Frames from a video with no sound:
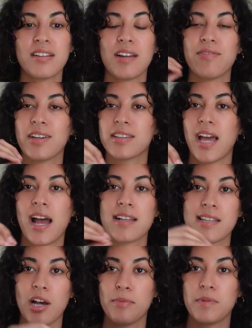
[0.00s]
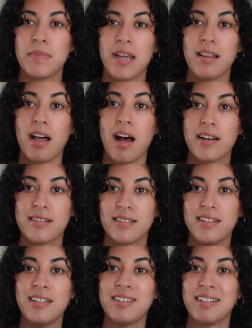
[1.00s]
I feel like that has helped me a lot
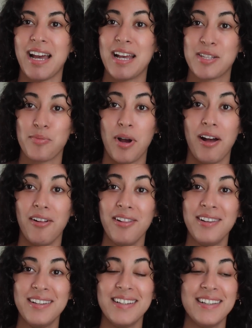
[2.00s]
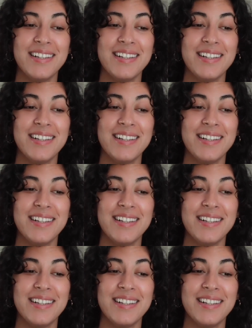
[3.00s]
as well.